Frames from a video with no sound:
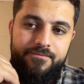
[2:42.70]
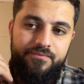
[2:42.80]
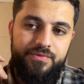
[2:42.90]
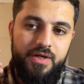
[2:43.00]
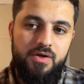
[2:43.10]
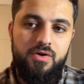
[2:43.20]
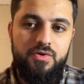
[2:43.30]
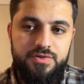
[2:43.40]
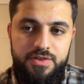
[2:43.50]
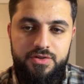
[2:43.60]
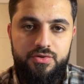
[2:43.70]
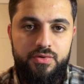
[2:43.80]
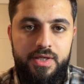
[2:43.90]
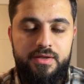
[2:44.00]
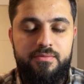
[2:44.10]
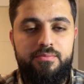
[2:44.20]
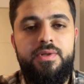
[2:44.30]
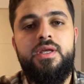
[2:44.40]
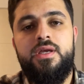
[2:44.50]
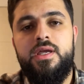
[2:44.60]
the closer to it
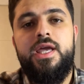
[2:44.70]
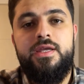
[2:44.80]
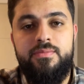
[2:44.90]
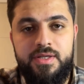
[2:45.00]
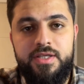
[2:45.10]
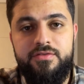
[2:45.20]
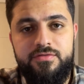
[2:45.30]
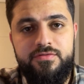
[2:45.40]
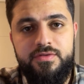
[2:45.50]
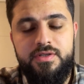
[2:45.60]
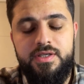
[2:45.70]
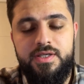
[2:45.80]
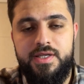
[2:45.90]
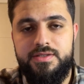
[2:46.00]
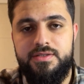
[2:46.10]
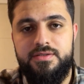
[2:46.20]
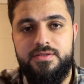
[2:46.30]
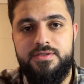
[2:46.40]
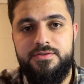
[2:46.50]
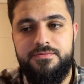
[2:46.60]
being a belief, in
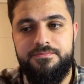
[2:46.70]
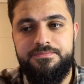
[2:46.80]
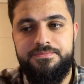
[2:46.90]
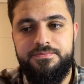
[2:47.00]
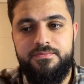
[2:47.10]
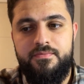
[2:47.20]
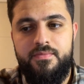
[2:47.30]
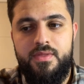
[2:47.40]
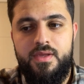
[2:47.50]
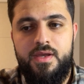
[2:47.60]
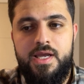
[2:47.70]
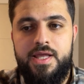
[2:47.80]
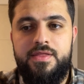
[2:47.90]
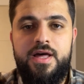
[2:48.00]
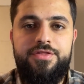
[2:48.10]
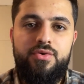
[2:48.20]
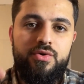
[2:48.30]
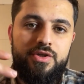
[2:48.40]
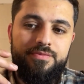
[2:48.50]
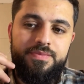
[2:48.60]
essence. And that thought
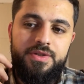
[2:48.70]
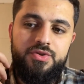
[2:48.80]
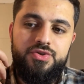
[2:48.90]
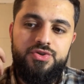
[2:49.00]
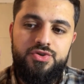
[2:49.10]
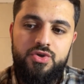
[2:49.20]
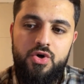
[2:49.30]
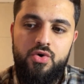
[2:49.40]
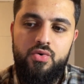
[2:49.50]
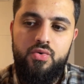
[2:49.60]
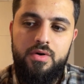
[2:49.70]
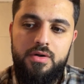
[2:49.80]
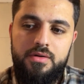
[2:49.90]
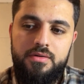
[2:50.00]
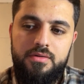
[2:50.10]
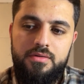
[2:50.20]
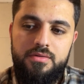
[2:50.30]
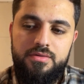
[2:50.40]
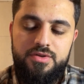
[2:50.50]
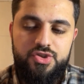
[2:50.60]
could be so
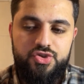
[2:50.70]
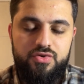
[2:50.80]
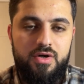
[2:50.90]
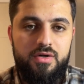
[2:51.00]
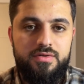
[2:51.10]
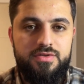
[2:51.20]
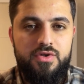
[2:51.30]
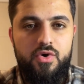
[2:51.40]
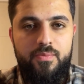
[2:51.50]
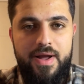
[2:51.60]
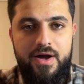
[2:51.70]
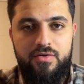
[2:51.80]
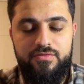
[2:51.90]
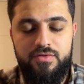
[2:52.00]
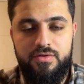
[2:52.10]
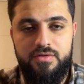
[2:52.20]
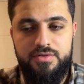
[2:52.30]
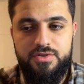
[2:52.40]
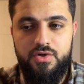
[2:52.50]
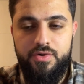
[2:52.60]
strong, so powerful,
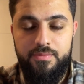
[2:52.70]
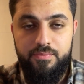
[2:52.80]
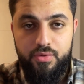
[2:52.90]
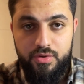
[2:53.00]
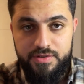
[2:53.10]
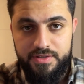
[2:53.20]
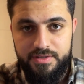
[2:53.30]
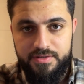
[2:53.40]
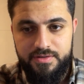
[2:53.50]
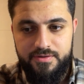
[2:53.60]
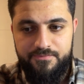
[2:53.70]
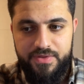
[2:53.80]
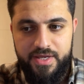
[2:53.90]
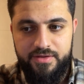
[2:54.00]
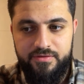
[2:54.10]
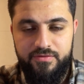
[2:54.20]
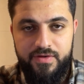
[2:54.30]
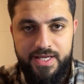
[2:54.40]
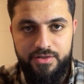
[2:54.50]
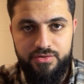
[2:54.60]
so important and
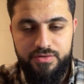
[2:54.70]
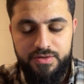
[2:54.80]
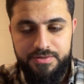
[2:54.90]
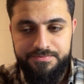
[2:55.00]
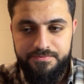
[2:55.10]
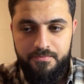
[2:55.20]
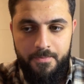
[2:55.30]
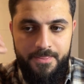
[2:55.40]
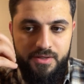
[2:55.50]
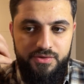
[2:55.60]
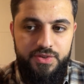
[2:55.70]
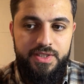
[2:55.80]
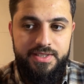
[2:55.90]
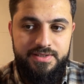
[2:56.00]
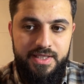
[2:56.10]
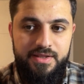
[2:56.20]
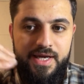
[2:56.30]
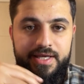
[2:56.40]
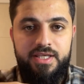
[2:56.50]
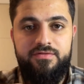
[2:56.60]
valued to the extent
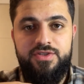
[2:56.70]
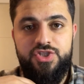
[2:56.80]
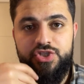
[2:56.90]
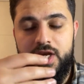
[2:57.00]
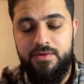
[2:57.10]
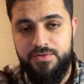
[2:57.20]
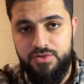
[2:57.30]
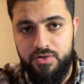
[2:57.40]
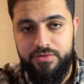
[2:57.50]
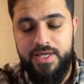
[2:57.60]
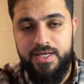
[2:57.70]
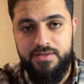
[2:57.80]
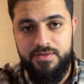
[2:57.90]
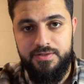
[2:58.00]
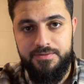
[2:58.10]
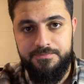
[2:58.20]
that it even shapes your reality.